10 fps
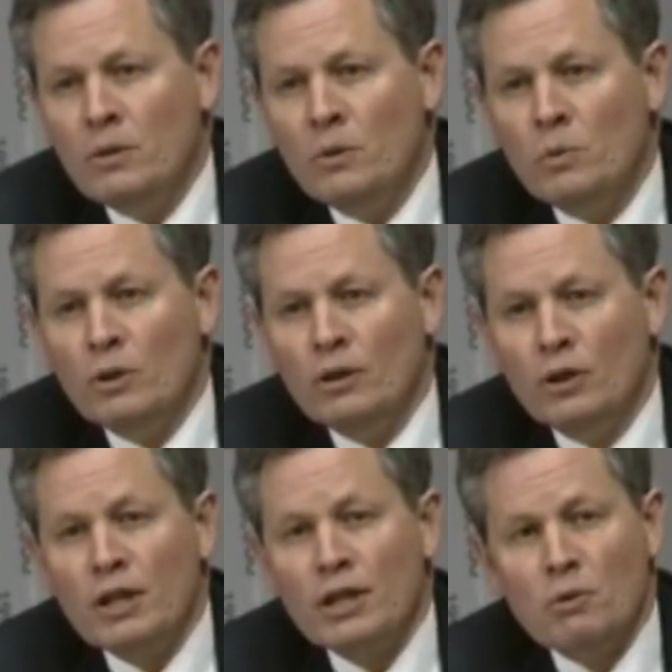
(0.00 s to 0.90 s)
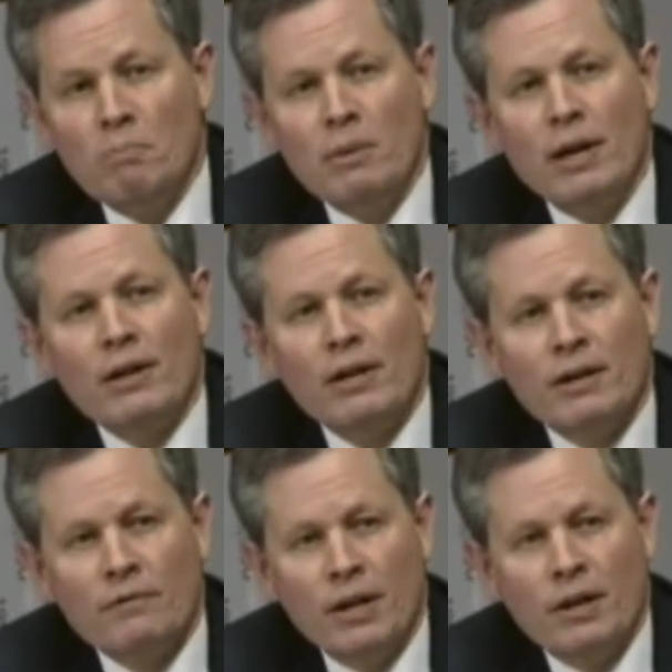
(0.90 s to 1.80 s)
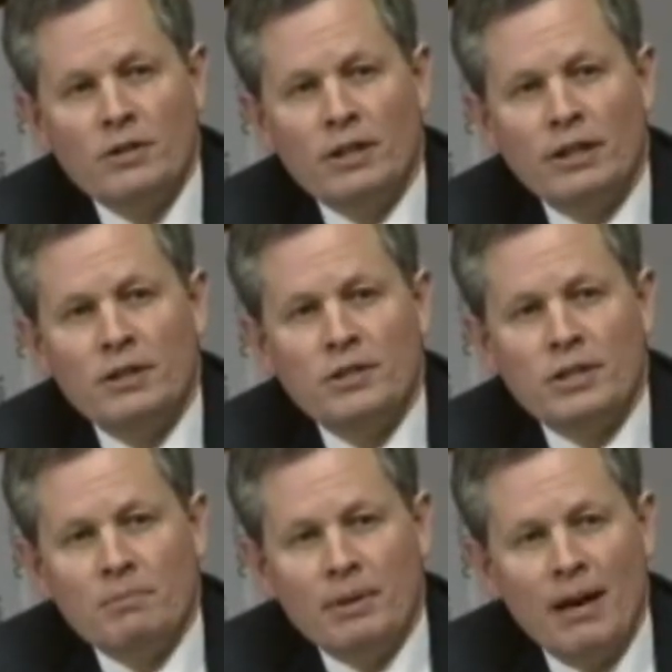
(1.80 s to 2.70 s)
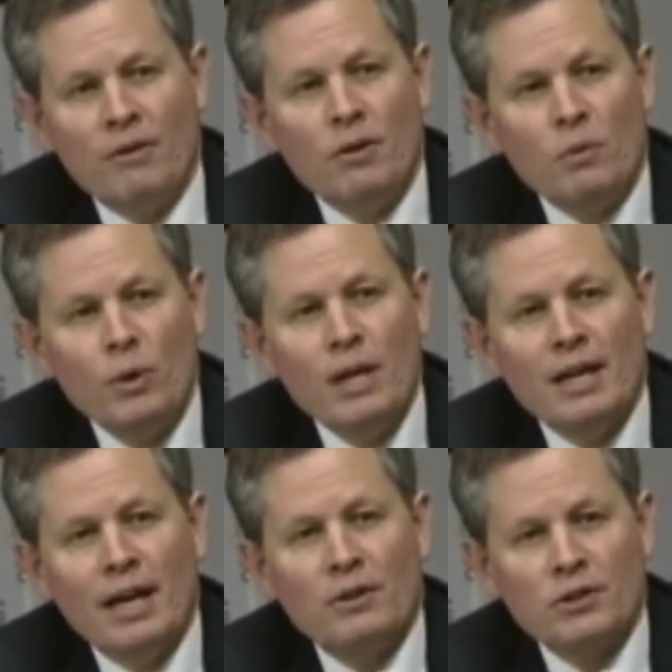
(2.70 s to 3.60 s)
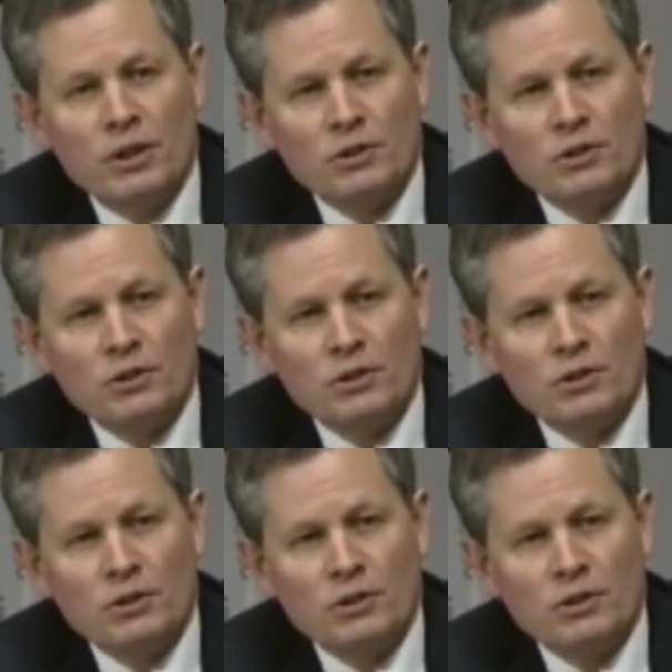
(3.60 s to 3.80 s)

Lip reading: who were looking to America for energy leadership. How can we now